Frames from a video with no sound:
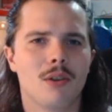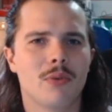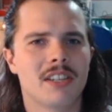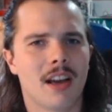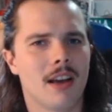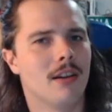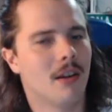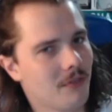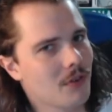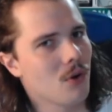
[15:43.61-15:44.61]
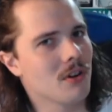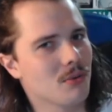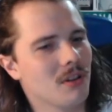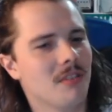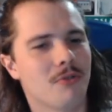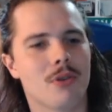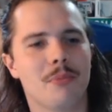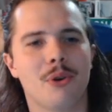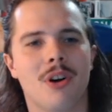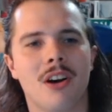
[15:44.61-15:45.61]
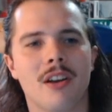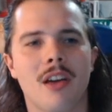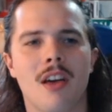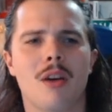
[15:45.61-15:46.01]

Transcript: which I, of course, will inform you on.